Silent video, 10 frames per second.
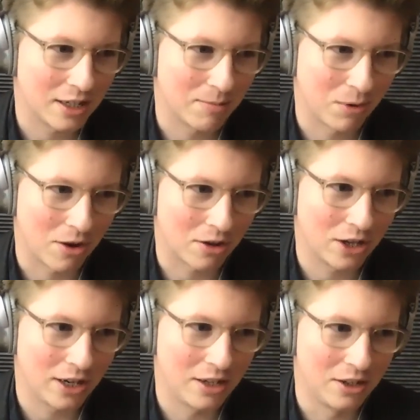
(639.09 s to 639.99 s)

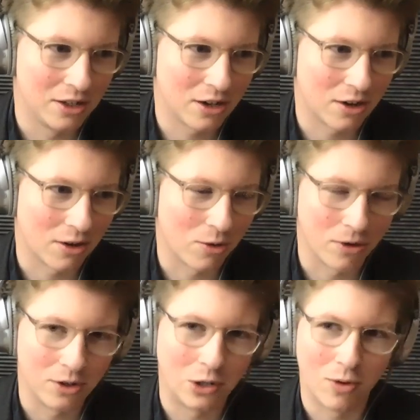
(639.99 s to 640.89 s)
blockchains are
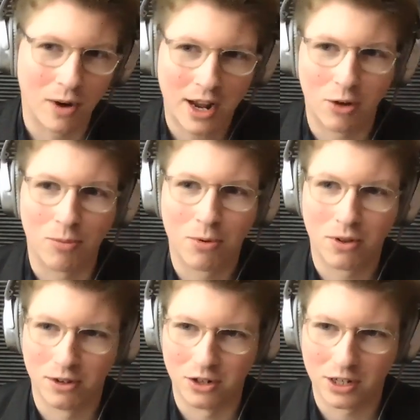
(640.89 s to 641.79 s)
going to help
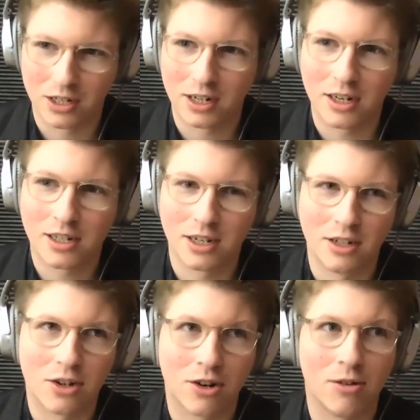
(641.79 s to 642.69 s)
logistics in
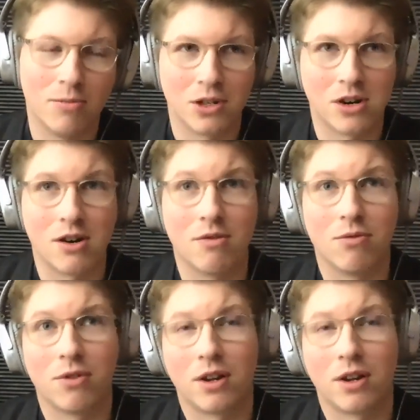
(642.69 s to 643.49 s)
terms of